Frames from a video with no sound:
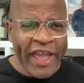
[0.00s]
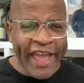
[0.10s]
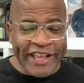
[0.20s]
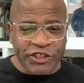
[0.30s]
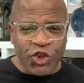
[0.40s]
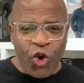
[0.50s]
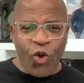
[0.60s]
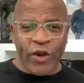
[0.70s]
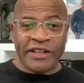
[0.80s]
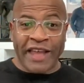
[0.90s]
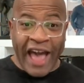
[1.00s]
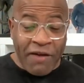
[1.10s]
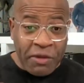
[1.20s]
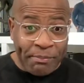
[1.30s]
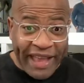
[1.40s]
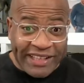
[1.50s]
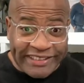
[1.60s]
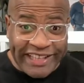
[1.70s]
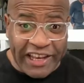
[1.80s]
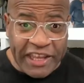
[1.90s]
is going to have a
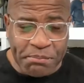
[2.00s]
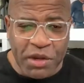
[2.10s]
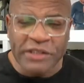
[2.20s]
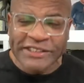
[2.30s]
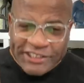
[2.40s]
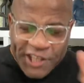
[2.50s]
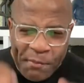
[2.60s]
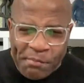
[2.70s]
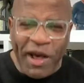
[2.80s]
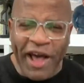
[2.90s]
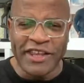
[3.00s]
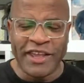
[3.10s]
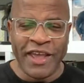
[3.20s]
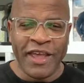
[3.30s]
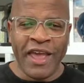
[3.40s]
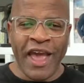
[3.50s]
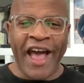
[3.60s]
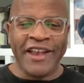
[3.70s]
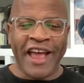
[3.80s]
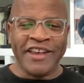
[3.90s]
best-selling book. Somebody.
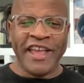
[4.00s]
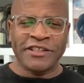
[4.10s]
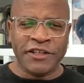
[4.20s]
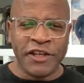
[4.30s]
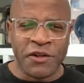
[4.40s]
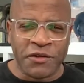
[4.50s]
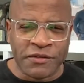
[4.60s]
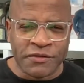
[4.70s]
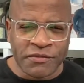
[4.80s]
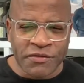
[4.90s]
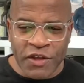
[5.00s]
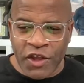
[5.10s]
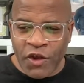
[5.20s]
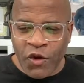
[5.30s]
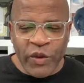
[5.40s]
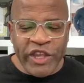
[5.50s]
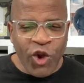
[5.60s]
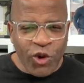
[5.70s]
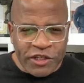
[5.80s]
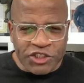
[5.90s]
And here's the deal. We
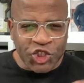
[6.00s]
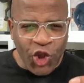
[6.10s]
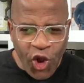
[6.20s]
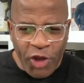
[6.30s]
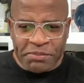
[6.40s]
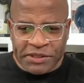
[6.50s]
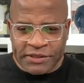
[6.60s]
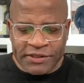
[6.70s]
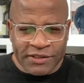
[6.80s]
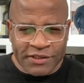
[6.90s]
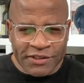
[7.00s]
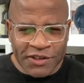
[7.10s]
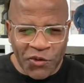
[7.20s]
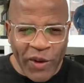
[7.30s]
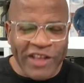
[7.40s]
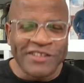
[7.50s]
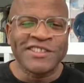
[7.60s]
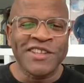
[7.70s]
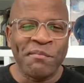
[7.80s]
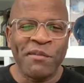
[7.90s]
go to jobs where
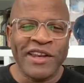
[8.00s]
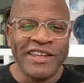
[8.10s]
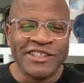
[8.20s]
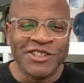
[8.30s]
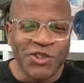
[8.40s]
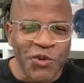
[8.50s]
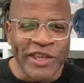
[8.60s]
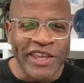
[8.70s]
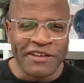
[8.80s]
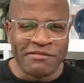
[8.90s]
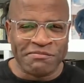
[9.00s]
somebody is doing it.